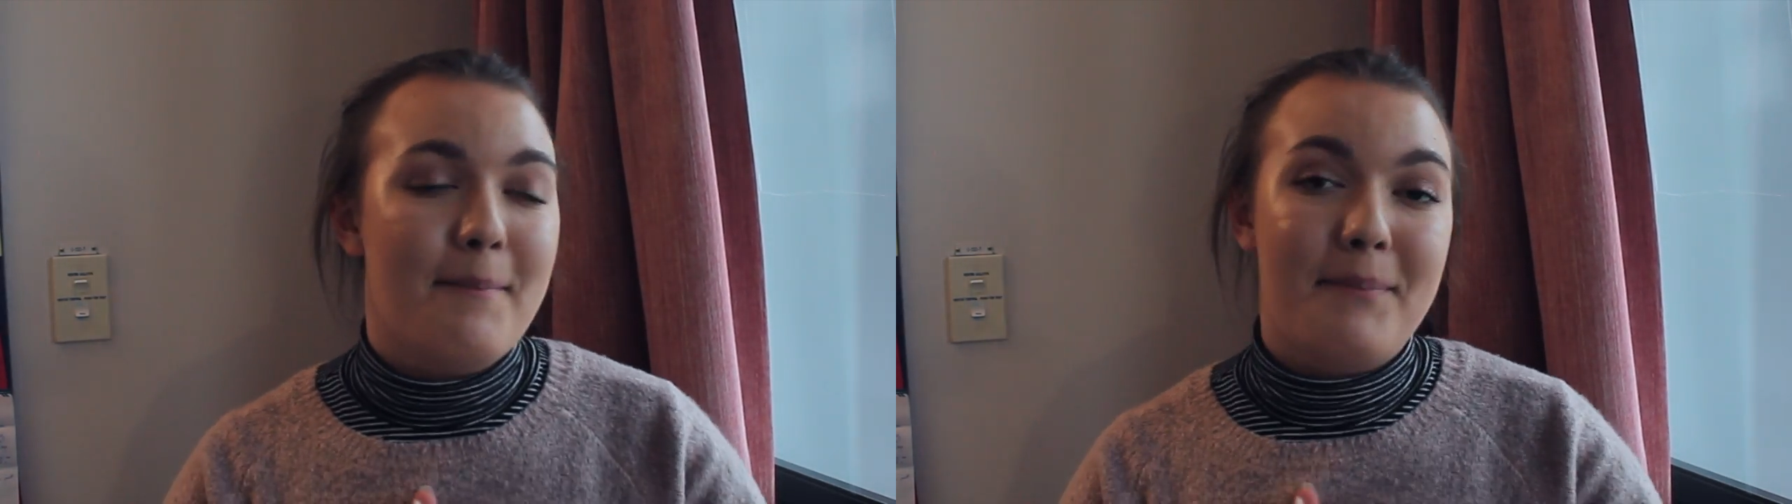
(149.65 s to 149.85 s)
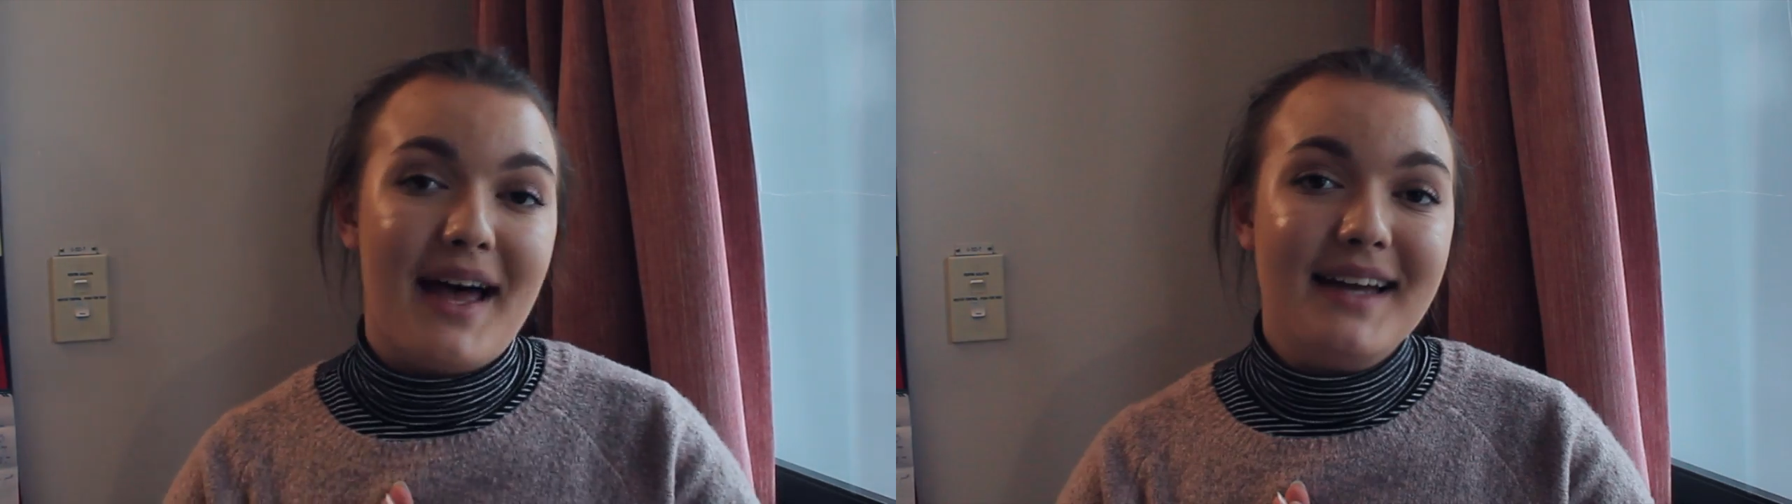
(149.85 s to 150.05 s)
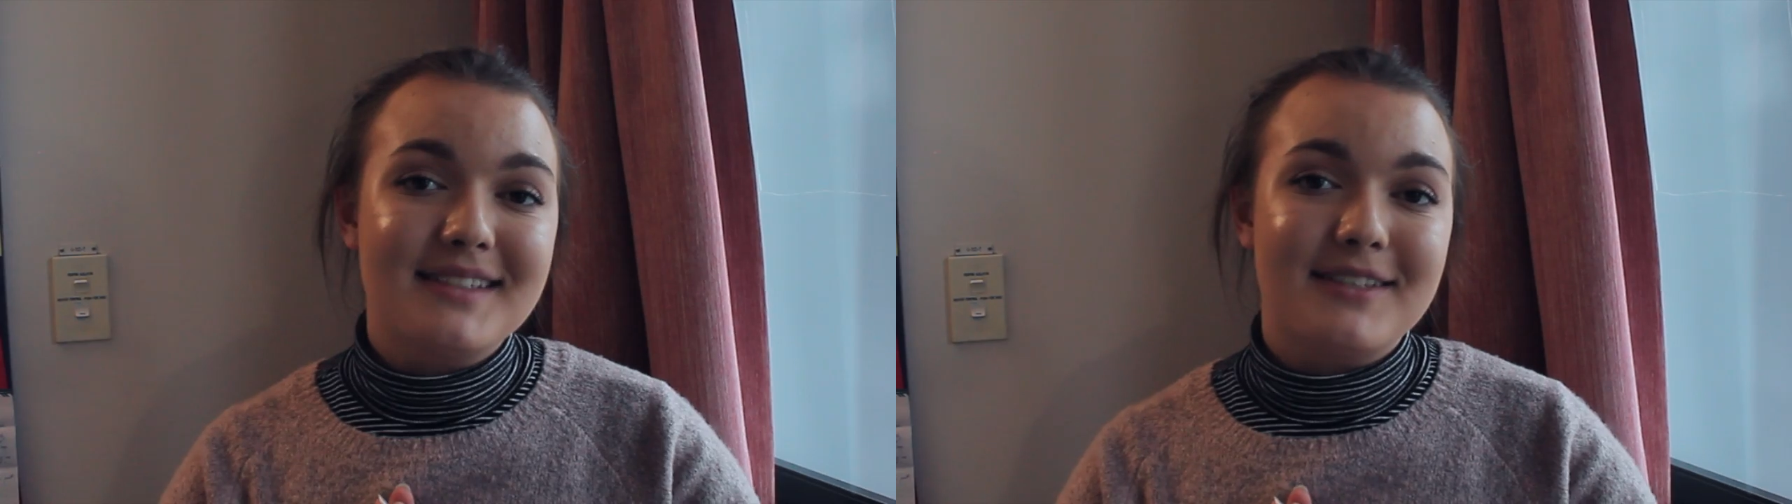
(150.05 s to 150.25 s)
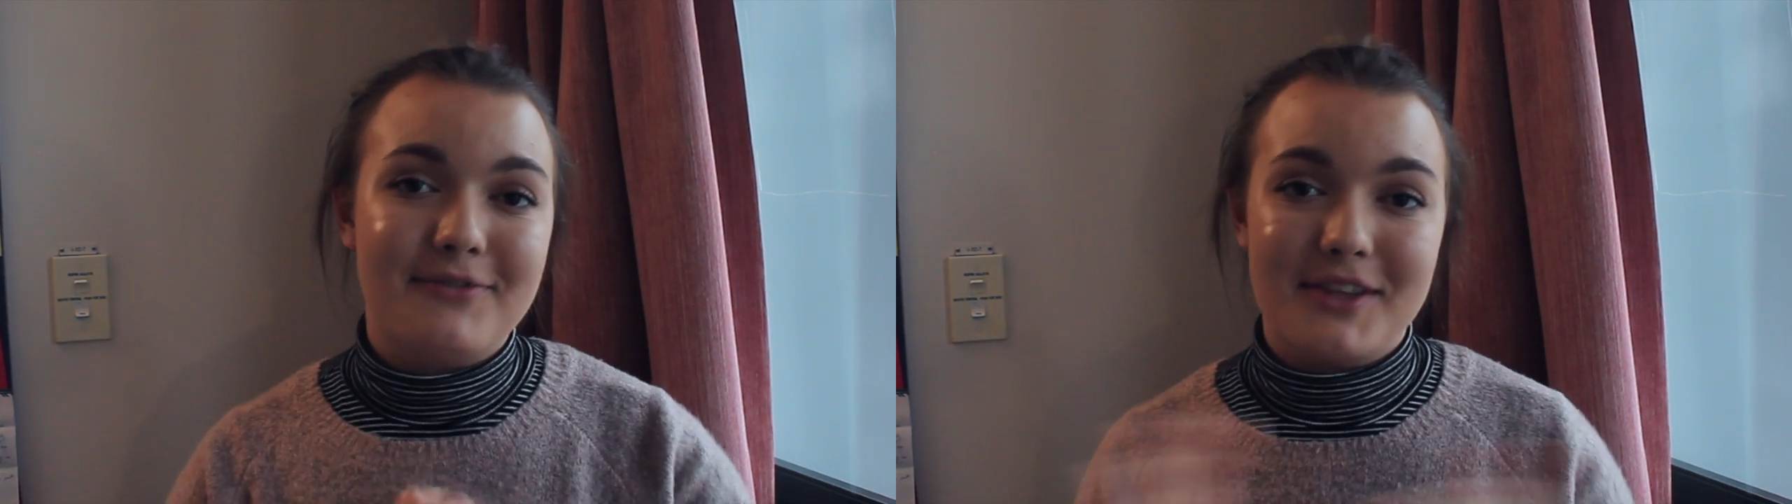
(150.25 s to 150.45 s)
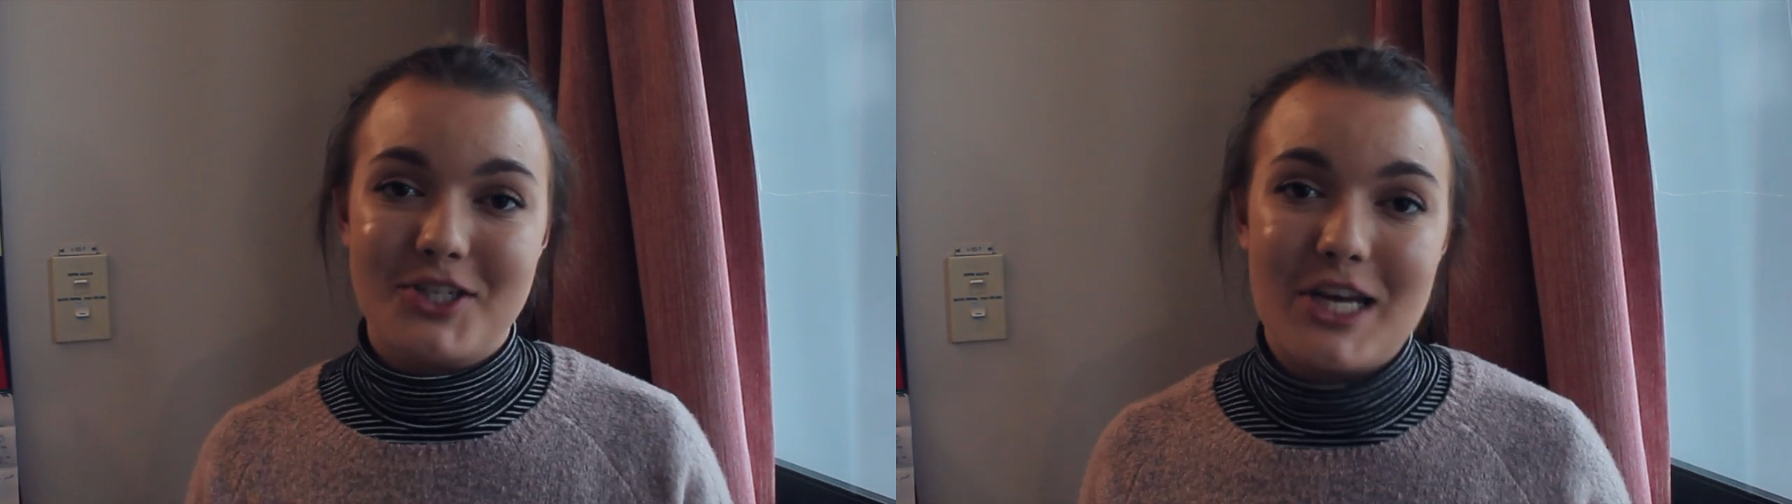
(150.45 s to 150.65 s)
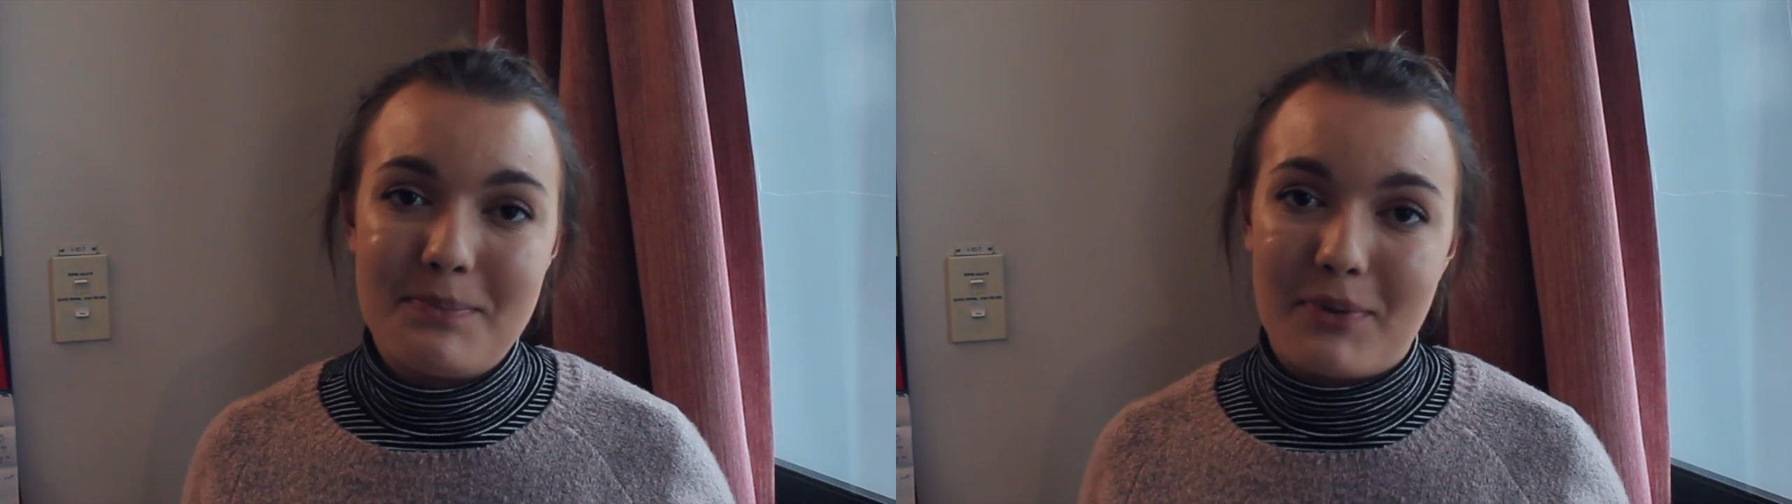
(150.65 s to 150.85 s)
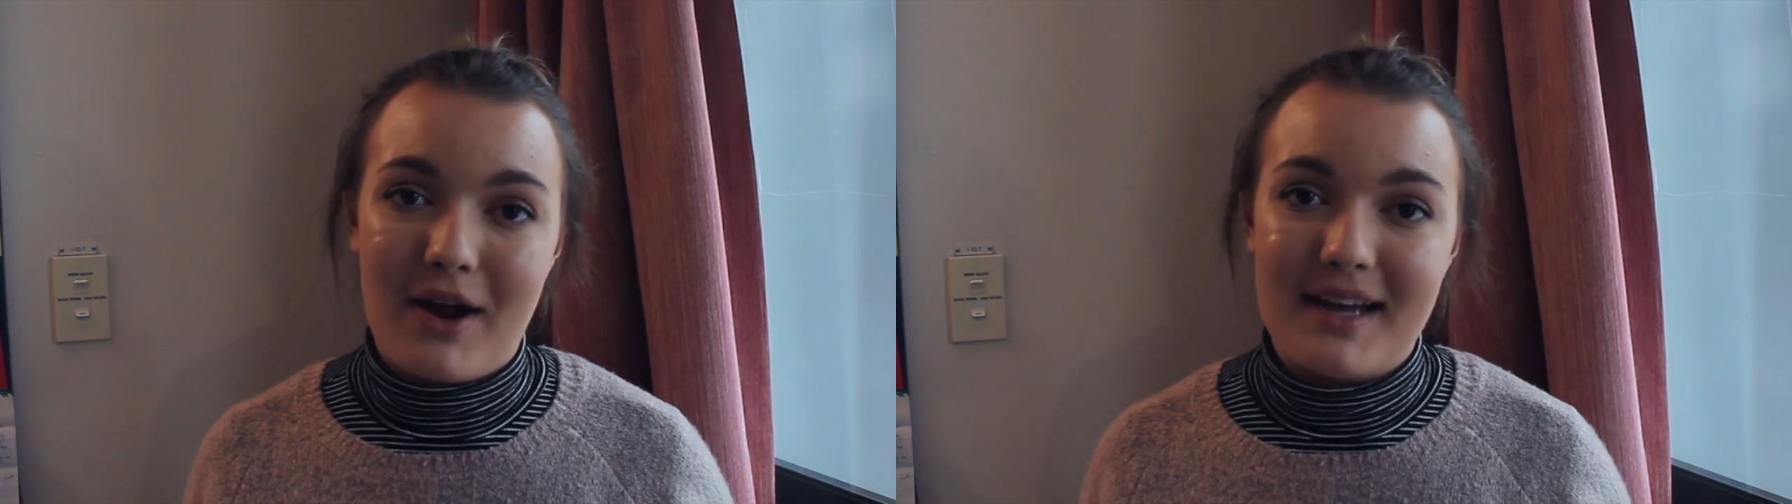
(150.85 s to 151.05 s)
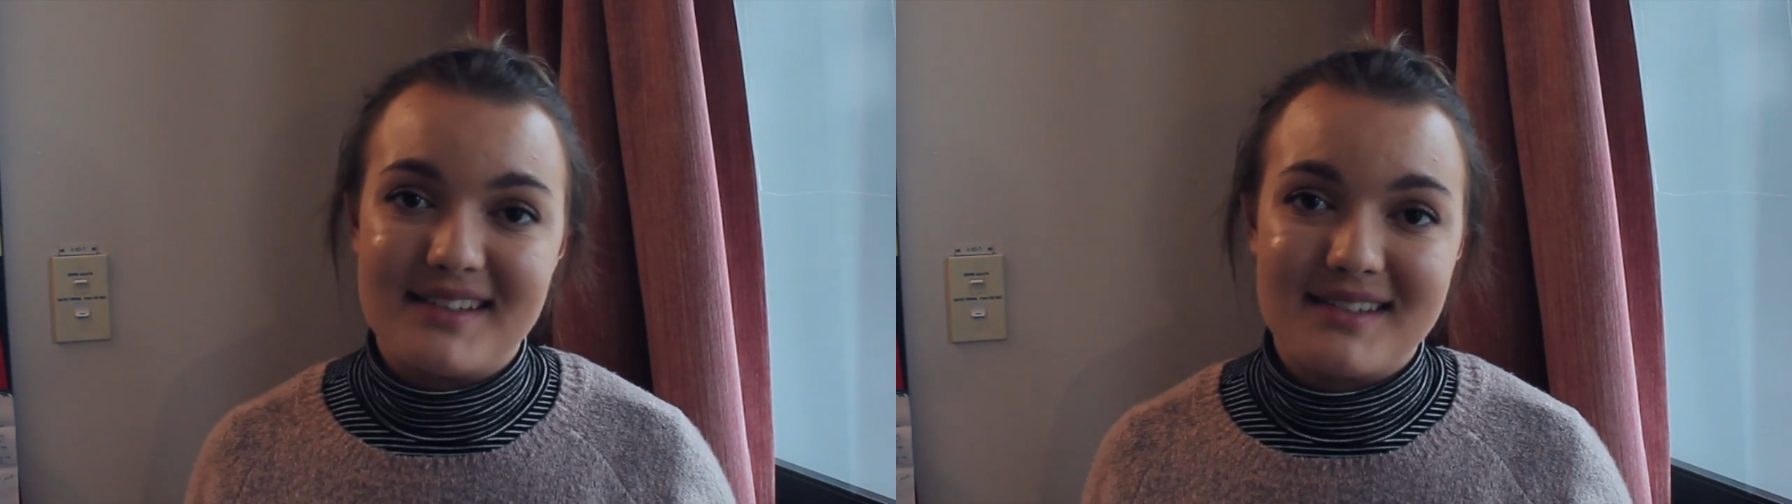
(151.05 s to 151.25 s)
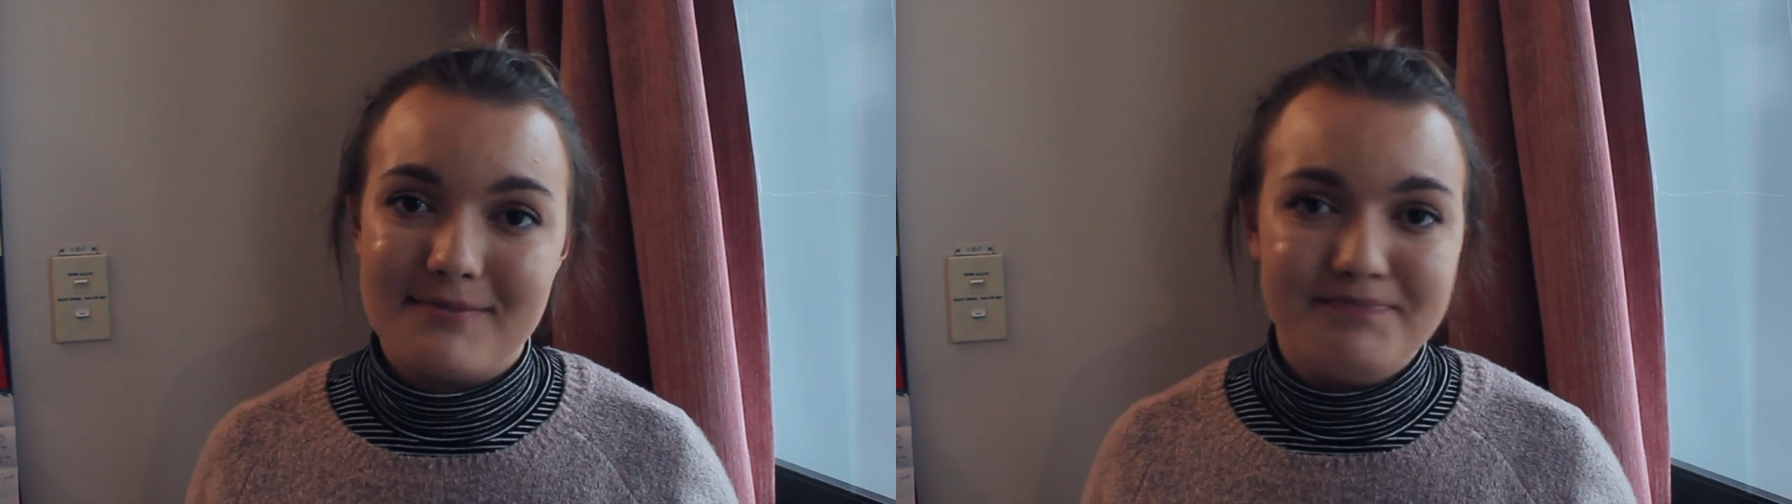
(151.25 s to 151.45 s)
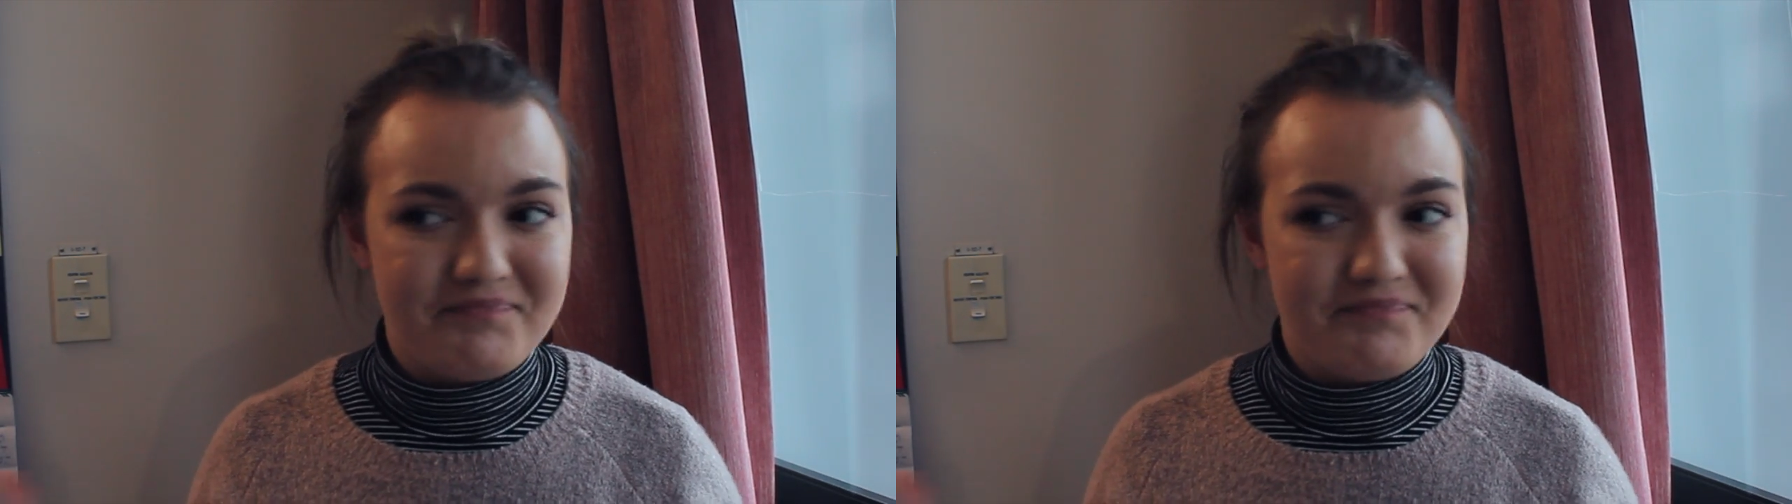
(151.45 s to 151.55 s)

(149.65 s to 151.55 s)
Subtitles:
but for the cheap price,